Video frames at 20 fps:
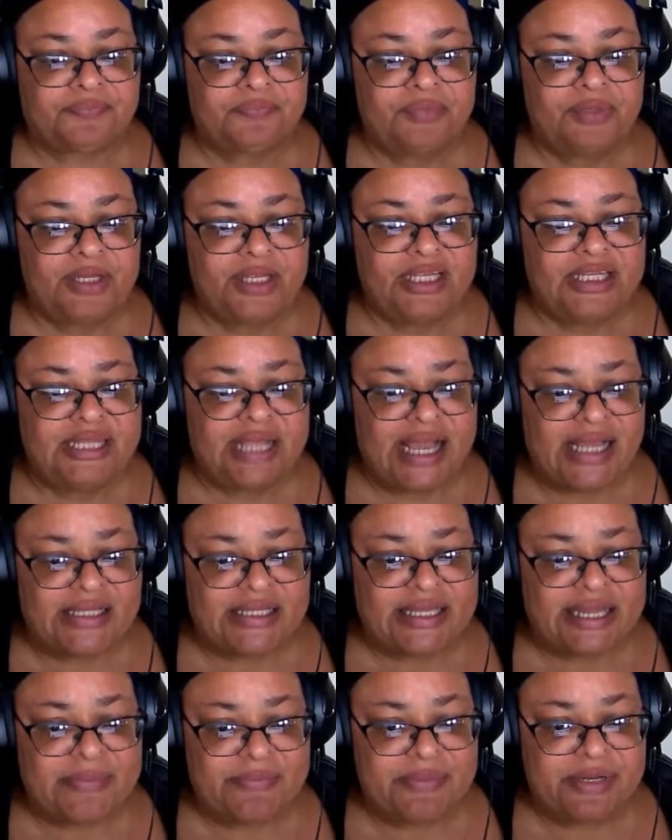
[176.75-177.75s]
that the
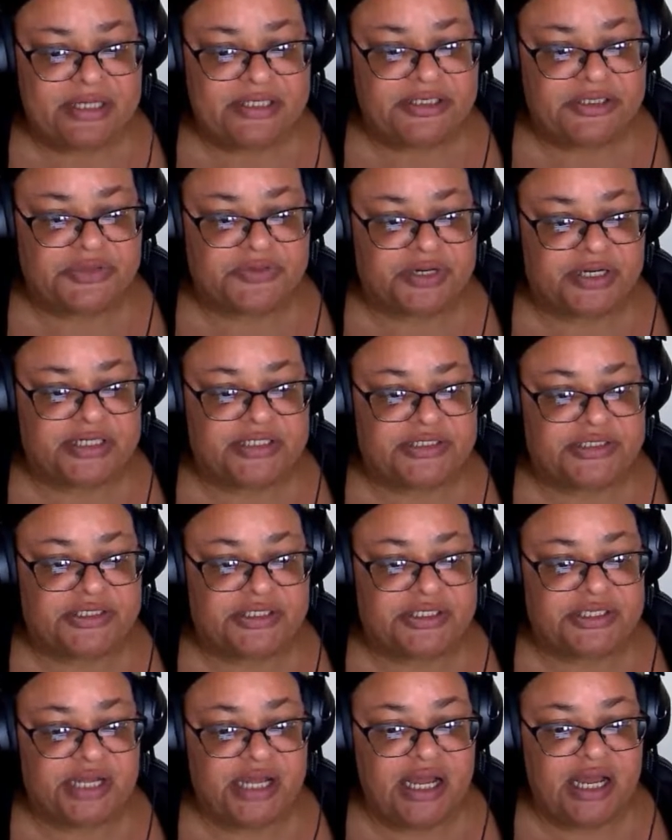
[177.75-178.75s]
administration
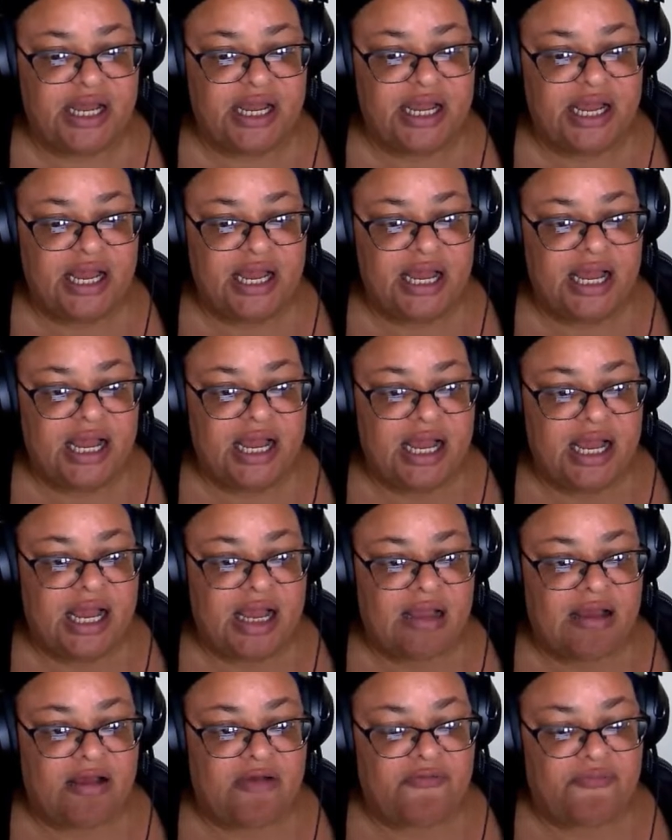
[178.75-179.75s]

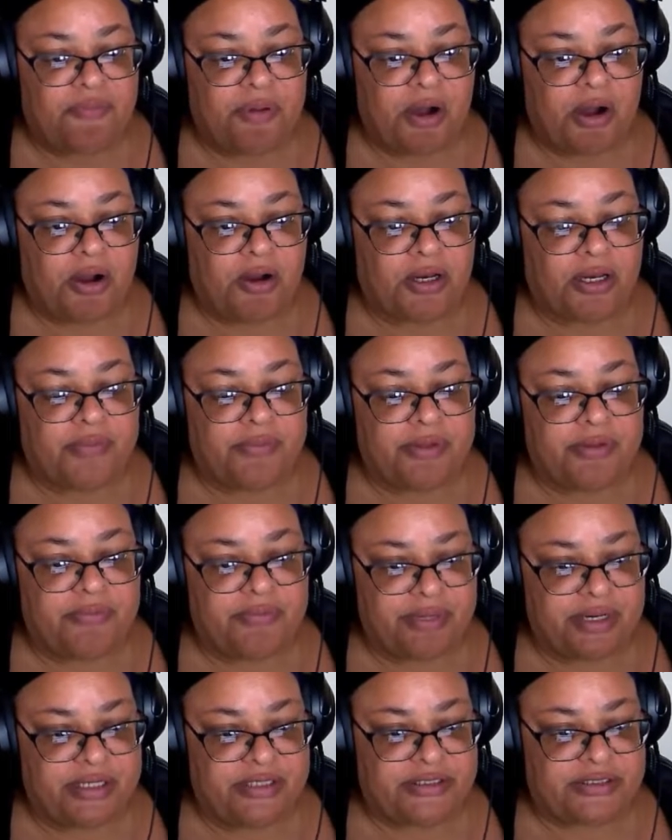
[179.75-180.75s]
of Parliament
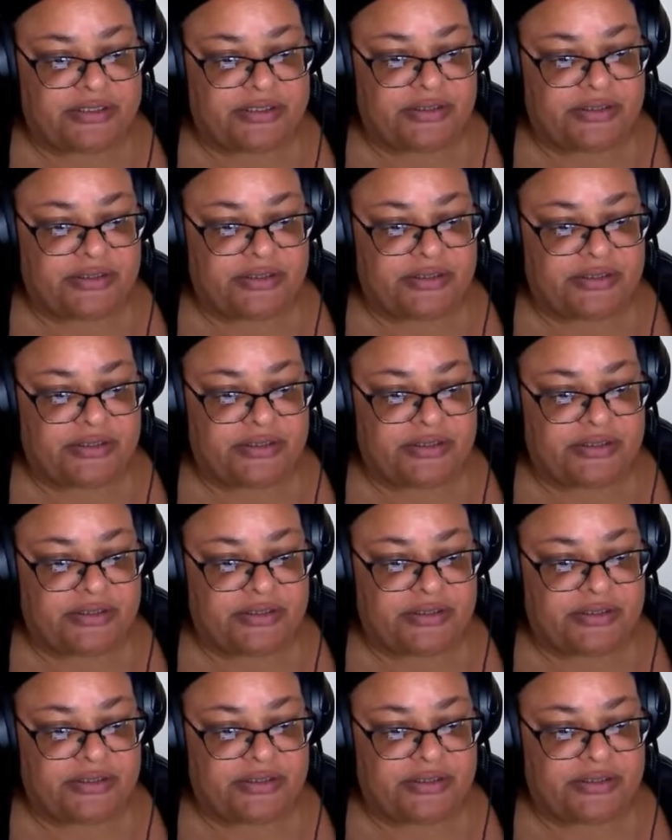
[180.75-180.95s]
Minister